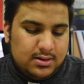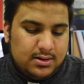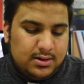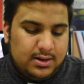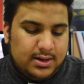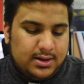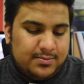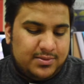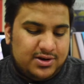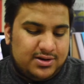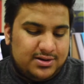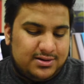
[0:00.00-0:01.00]
all right, come
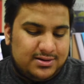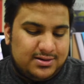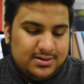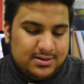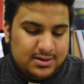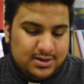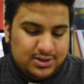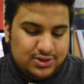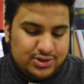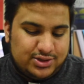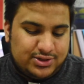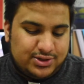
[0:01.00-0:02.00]
on,
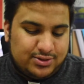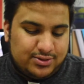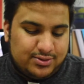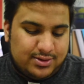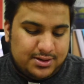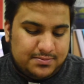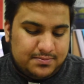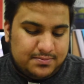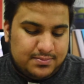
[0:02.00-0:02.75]
adjust your grip.